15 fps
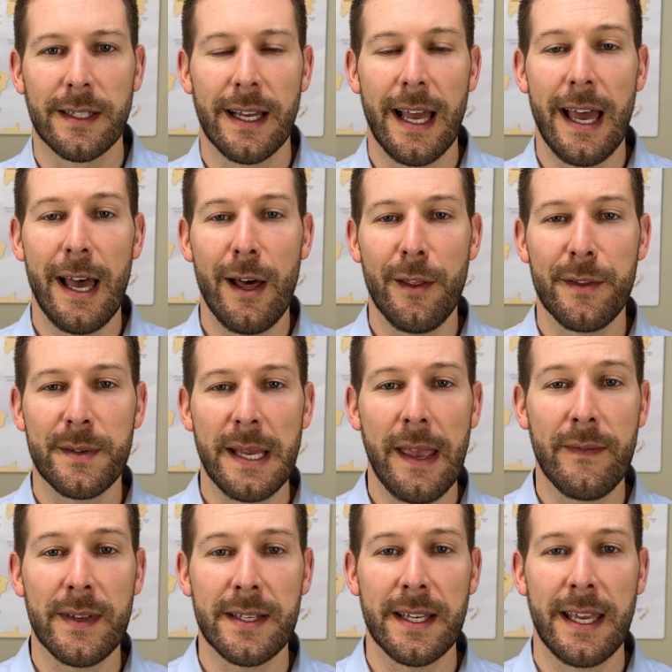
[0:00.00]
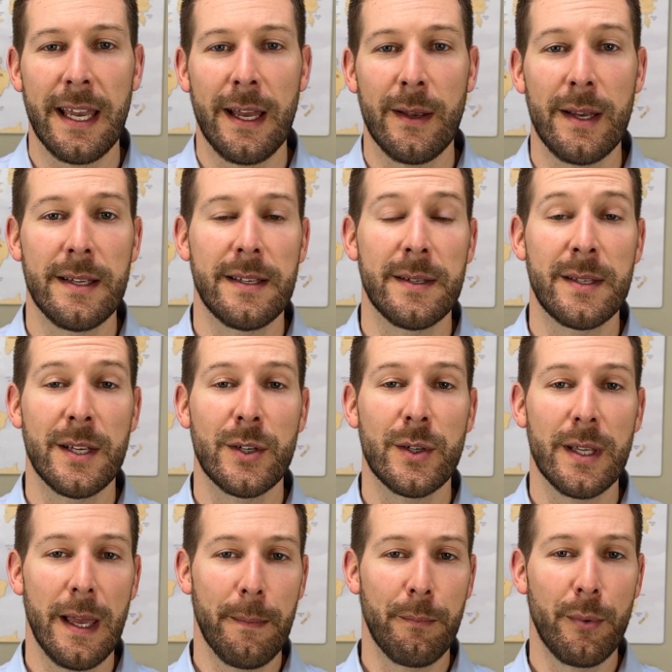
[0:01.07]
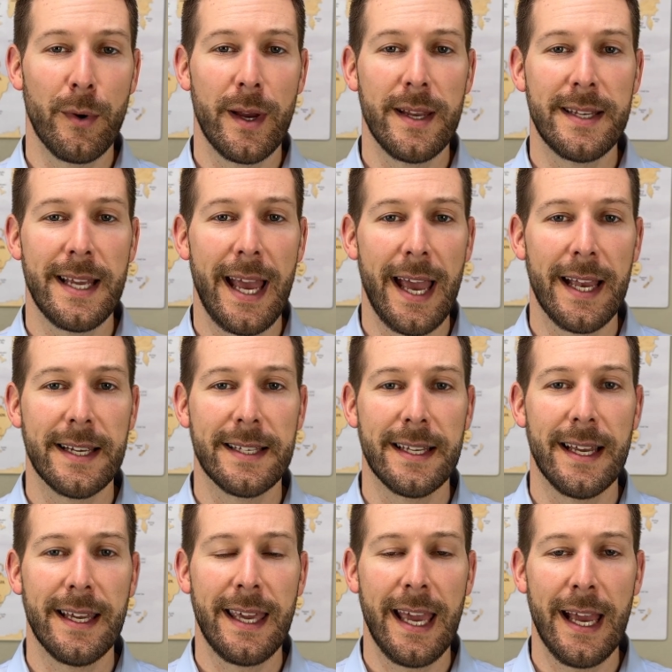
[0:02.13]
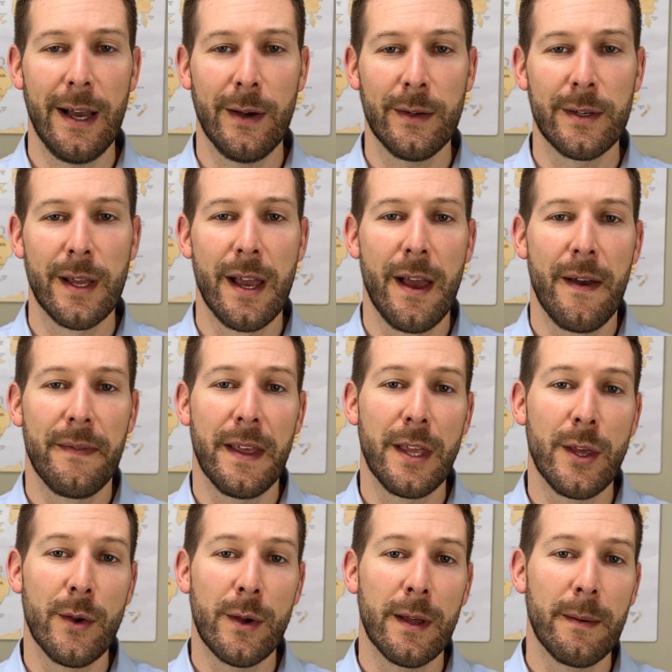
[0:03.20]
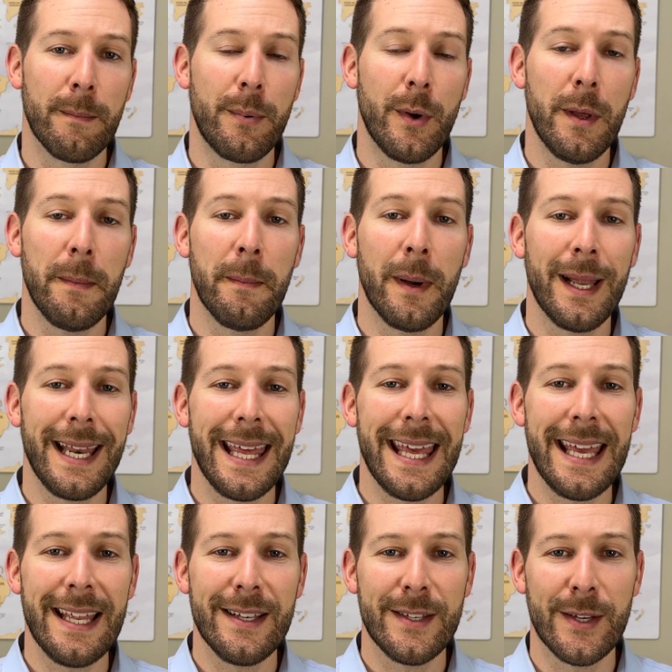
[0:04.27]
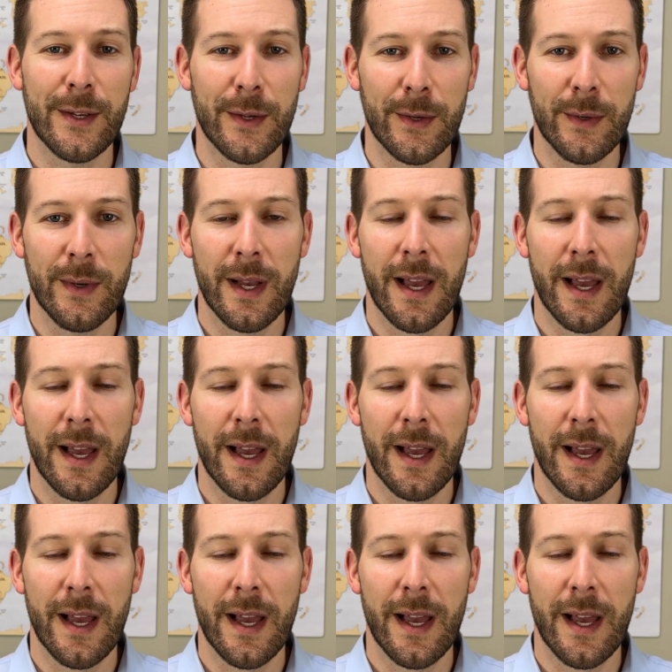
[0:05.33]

A health savings account is essentially a pre-tax account that you can put money into